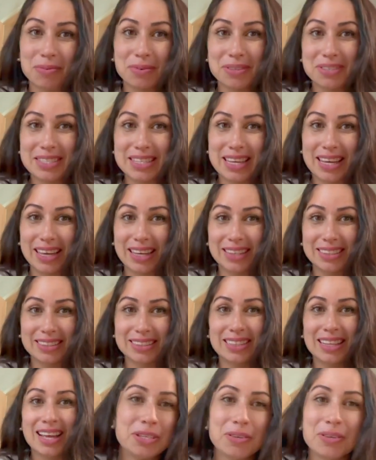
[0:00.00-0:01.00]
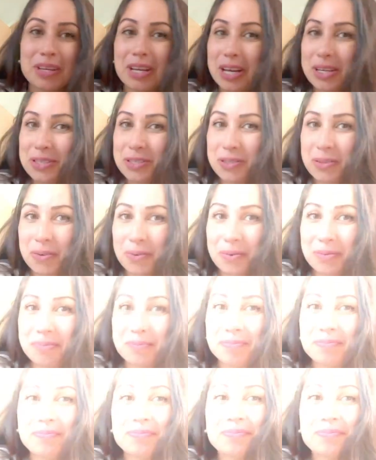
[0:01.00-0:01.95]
We'll see. See you guys soon.